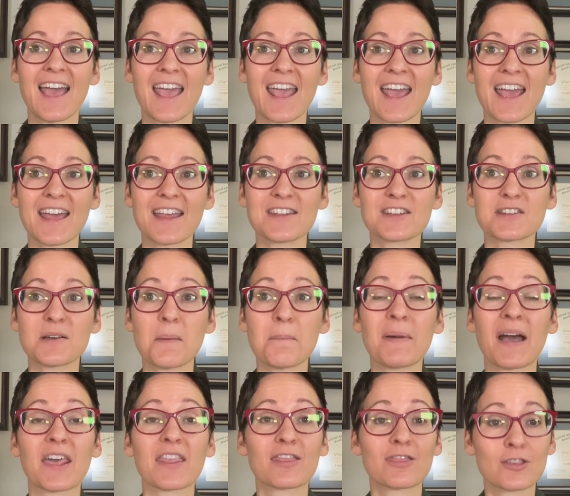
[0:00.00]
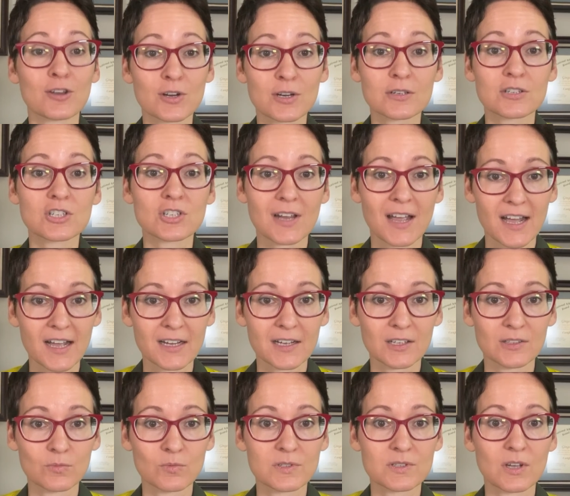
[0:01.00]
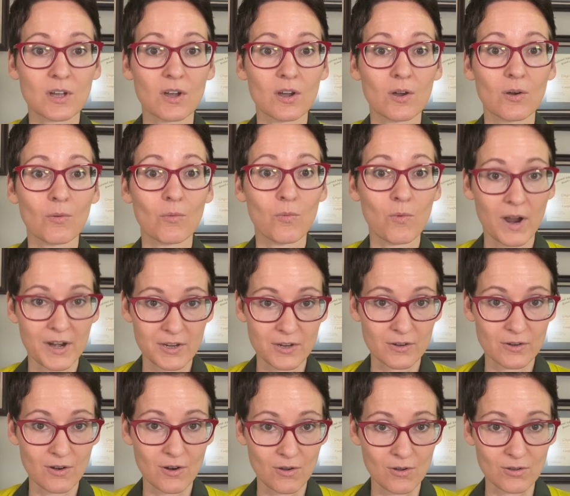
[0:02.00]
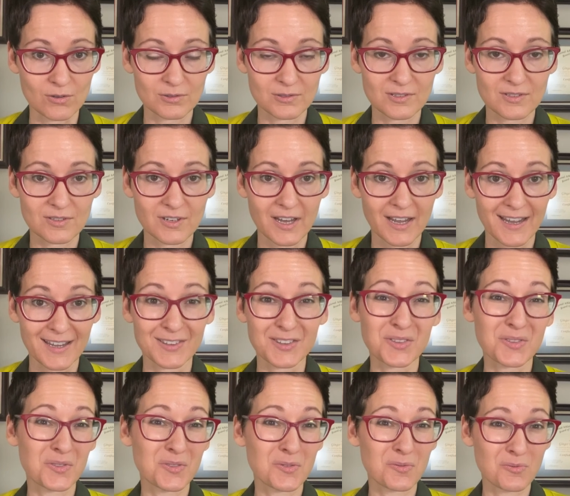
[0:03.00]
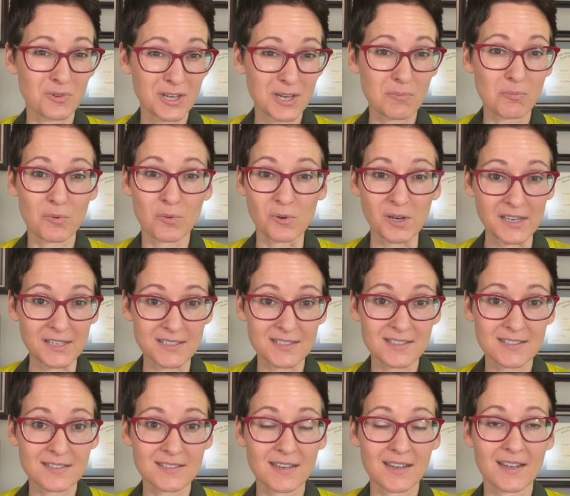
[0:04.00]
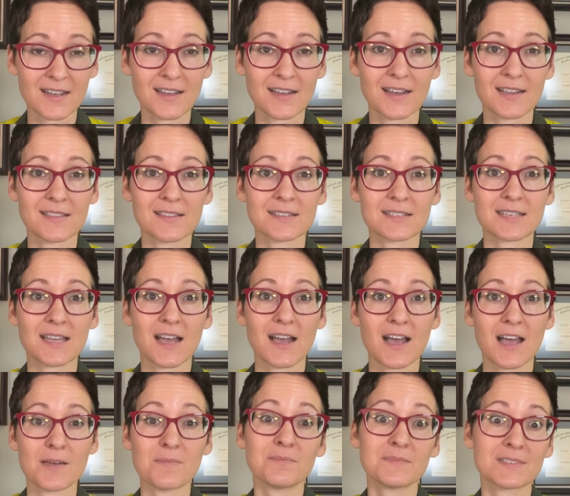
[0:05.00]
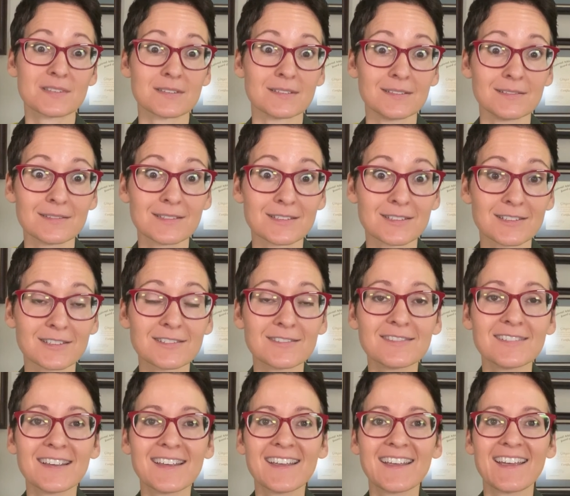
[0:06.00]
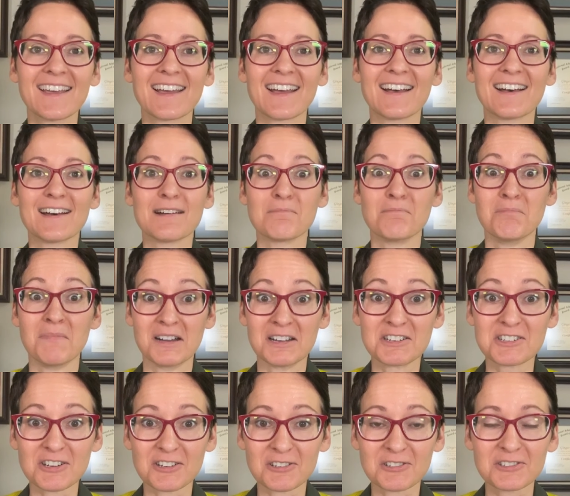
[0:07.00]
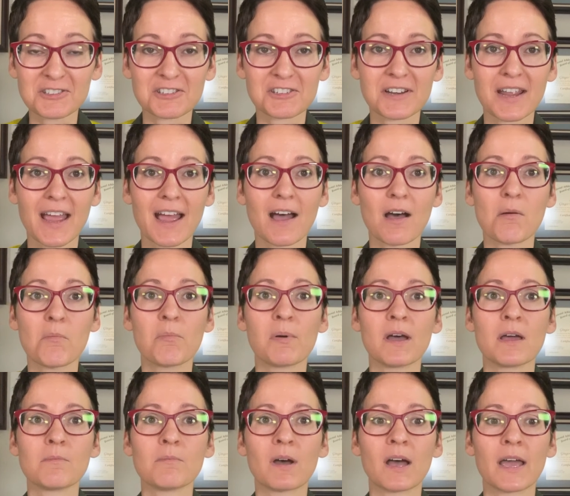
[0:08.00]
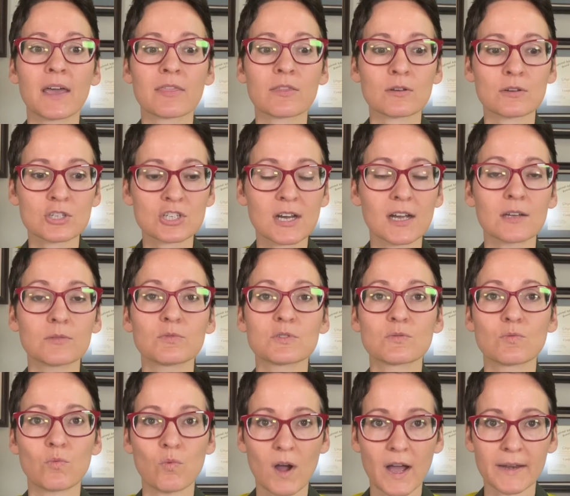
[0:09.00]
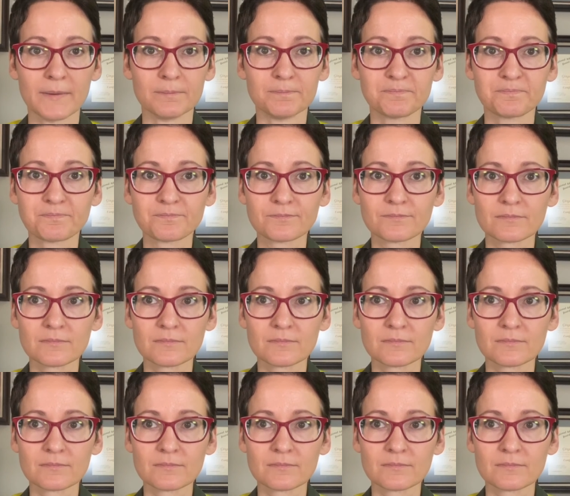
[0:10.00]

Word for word: And my third child was one year old. I had three boys uh, at the time, still do, uh, much older now, but my third child was one.